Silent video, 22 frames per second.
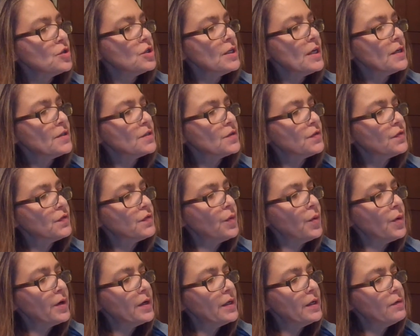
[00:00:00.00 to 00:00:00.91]
she has
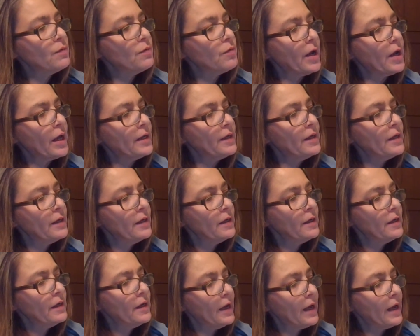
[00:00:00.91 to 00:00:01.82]
40 red
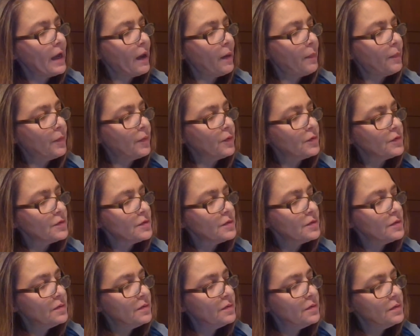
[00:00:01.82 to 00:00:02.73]

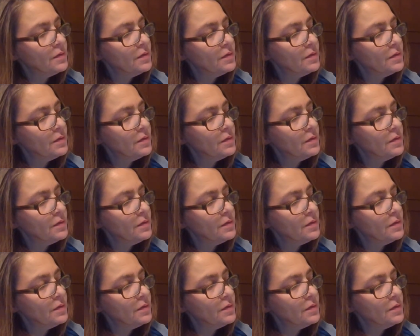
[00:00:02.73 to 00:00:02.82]
apples.